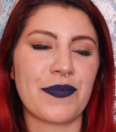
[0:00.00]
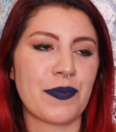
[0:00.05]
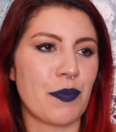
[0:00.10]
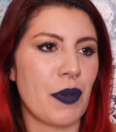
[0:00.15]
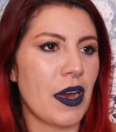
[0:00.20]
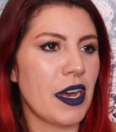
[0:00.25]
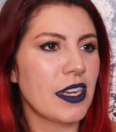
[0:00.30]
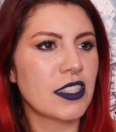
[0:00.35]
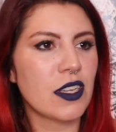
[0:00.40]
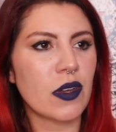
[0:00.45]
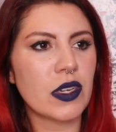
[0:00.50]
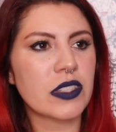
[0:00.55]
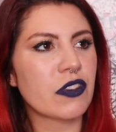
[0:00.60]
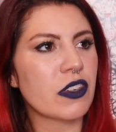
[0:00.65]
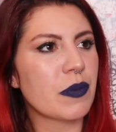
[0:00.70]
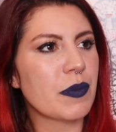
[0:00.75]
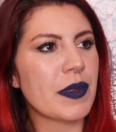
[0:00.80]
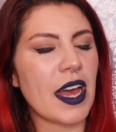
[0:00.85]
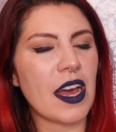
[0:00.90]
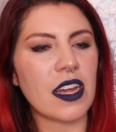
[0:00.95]
bugs always
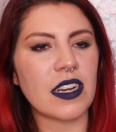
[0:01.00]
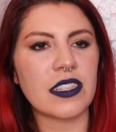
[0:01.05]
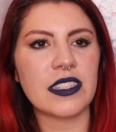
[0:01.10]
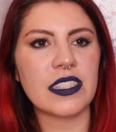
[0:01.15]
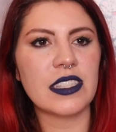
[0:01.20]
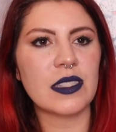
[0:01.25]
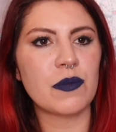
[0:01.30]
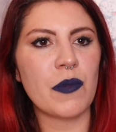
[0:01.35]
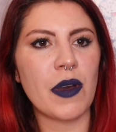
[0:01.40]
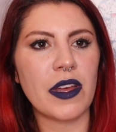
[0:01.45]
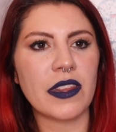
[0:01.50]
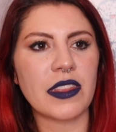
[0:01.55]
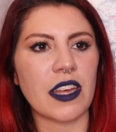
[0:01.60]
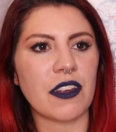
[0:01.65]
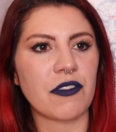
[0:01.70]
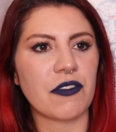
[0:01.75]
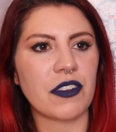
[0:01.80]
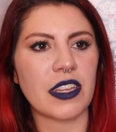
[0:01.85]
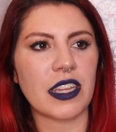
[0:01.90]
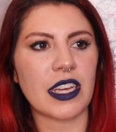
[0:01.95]
freak me out, and this month
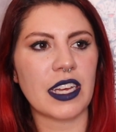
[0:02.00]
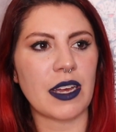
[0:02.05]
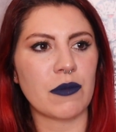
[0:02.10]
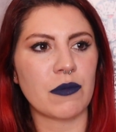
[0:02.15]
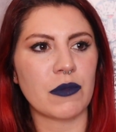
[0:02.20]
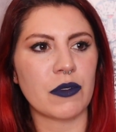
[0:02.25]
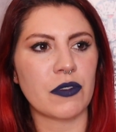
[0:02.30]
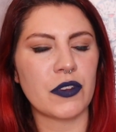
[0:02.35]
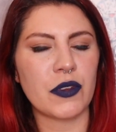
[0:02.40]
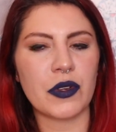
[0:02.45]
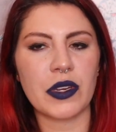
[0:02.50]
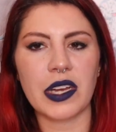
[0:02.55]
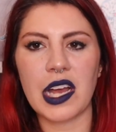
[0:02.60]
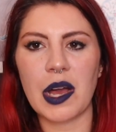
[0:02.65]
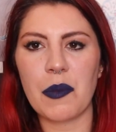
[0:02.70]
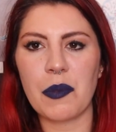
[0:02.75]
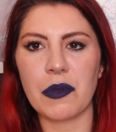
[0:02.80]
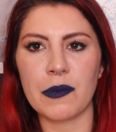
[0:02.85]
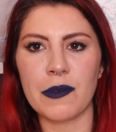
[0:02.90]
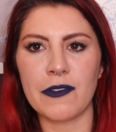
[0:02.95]
I feel like I'm reviewing a
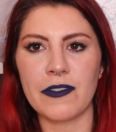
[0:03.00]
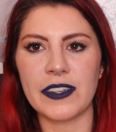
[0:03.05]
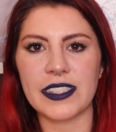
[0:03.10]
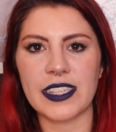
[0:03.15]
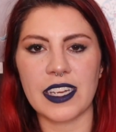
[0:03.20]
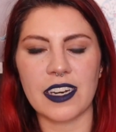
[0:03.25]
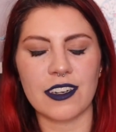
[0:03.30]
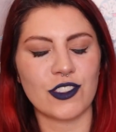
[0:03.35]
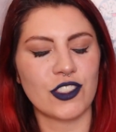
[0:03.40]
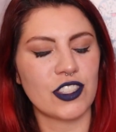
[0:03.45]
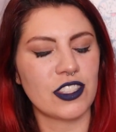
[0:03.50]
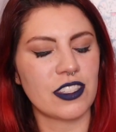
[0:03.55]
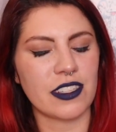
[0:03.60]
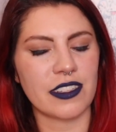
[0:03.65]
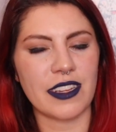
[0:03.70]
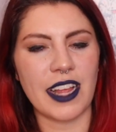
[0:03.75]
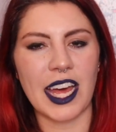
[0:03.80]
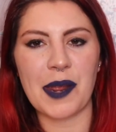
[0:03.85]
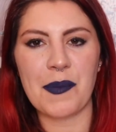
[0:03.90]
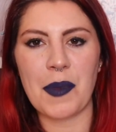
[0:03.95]
couple of movies that are just a
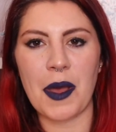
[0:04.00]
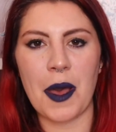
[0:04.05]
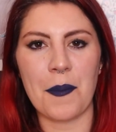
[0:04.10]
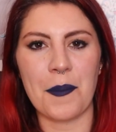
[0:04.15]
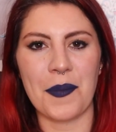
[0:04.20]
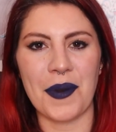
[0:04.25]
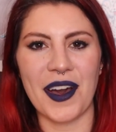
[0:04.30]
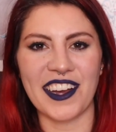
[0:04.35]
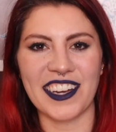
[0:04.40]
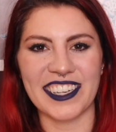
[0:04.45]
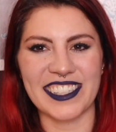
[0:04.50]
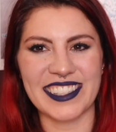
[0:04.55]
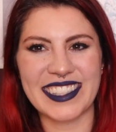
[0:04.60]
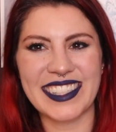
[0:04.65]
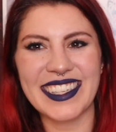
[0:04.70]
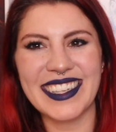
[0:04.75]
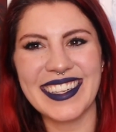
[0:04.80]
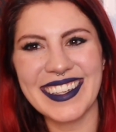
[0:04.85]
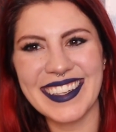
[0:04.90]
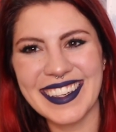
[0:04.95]
lot about
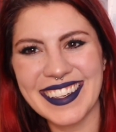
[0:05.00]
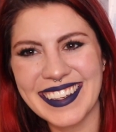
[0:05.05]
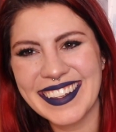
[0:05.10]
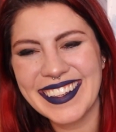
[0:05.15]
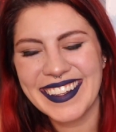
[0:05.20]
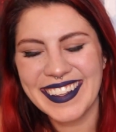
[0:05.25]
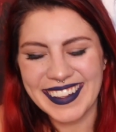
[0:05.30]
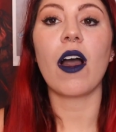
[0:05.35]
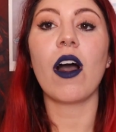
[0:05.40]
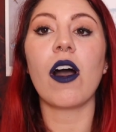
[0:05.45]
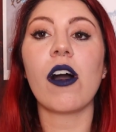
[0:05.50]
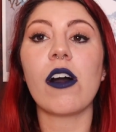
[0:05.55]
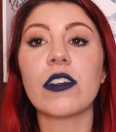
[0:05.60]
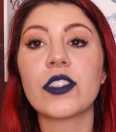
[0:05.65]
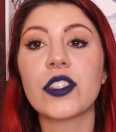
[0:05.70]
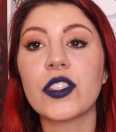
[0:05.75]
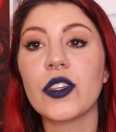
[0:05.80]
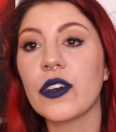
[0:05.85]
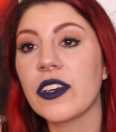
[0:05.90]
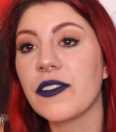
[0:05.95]
bugs.
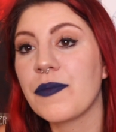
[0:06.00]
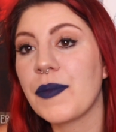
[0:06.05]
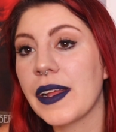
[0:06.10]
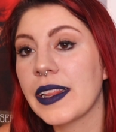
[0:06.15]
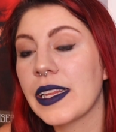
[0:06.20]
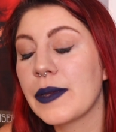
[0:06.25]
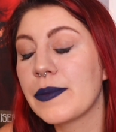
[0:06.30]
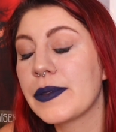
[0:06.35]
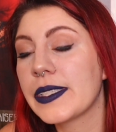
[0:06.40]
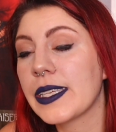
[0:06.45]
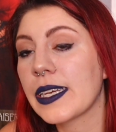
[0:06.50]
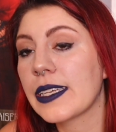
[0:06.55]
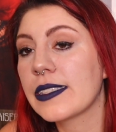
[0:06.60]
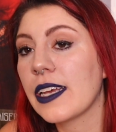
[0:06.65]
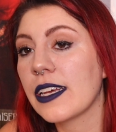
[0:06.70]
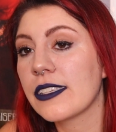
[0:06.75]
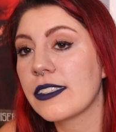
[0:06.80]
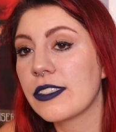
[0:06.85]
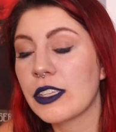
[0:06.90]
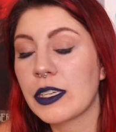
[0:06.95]
Also, if my lipstick
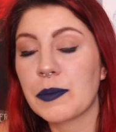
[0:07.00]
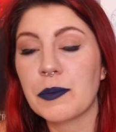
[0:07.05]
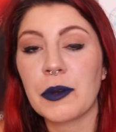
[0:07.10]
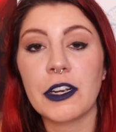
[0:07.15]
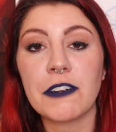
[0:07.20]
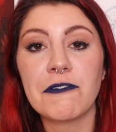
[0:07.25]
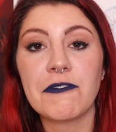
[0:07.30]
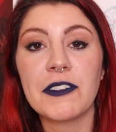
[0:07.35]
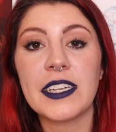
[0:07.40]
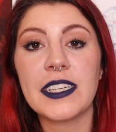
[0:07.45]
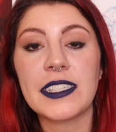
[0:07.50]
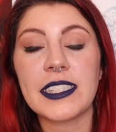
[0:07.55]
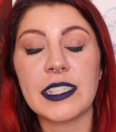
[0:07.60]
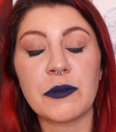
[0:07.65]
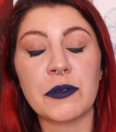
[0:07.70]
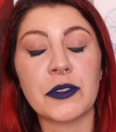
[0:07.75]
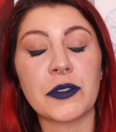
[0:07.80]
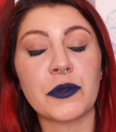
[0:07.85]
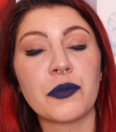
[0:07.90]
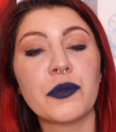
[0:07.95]
doesn't look perfect,
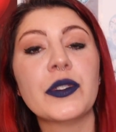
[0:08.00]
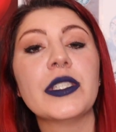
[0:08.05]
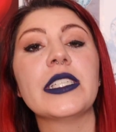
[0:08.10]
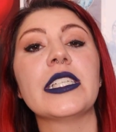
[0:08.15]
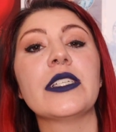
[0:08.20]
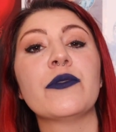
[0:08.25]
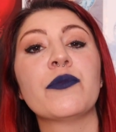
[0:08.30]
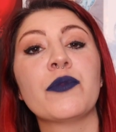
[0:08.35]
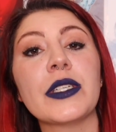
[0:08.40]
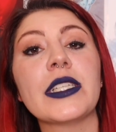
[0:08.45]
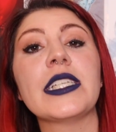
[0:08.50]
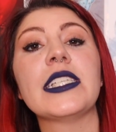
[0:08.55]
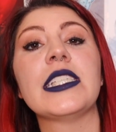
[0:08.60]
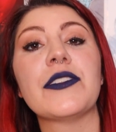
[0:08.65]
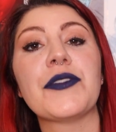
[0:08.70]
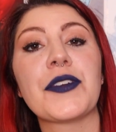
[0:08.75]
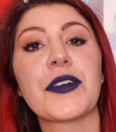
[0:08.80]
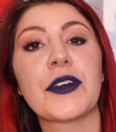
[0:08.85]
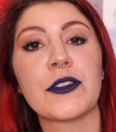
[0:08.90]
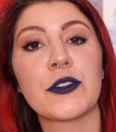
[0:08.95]
it was really, really
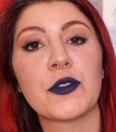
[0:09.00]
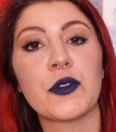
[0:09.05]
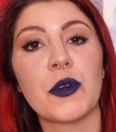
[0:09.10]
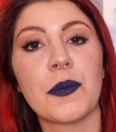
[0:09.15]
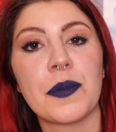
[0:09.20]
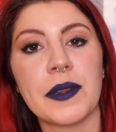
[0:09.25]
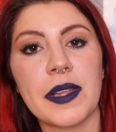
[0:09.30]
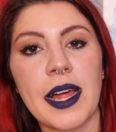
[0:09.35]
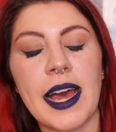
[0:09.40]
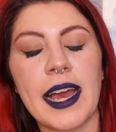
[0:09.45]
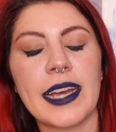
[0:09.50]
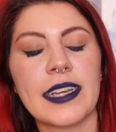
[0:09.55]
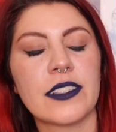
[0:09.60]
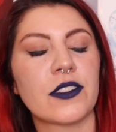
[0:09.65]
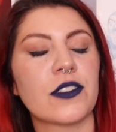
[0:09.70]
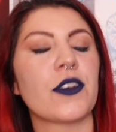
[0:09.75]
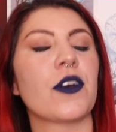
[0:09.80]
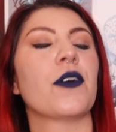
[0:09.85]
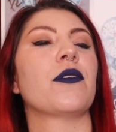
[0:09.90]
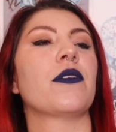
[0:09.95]
difficult to apply,
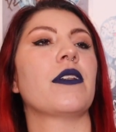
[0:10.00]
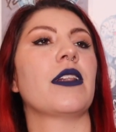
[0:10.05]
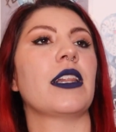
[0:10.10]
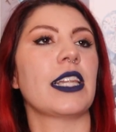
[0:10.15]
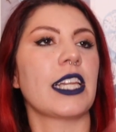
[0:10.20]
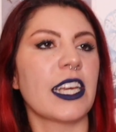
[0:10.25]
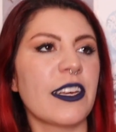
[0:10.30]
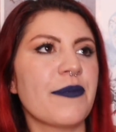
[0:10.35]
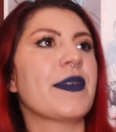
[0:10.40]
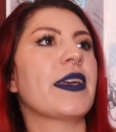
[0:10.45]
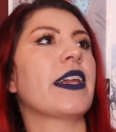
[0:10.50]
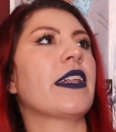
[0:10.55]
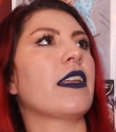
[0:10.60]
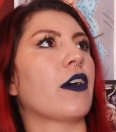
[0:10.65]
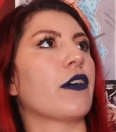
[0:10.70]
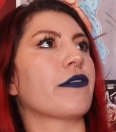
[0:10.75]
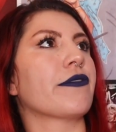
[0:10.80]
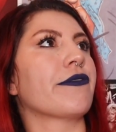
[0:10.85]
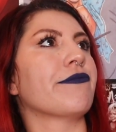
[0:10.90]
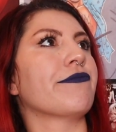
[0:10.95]
so leave me
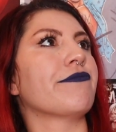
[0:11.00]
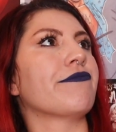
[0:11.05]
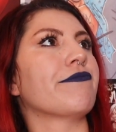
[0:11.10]
alone.